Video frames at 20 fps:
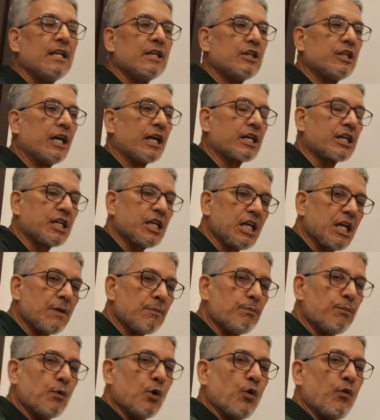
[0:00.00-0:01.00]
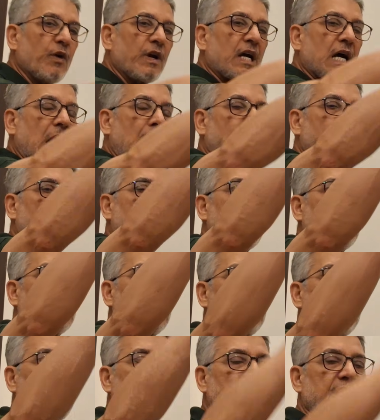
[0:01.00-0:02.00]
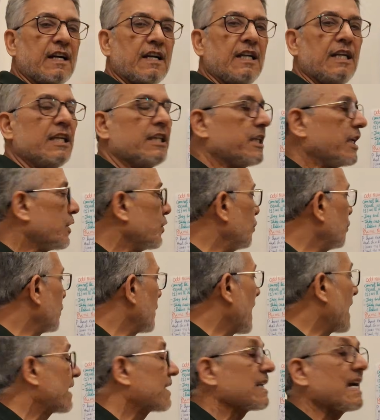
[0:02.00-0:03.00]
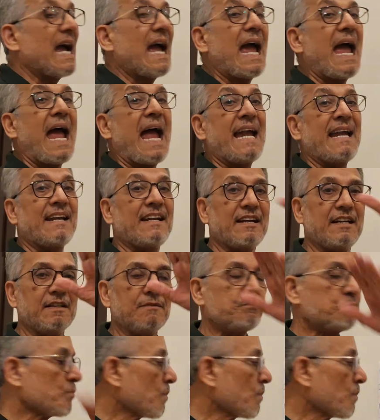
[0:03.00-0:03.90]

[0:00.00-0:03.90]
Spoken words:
They keep moving upward infinitely. They do not end.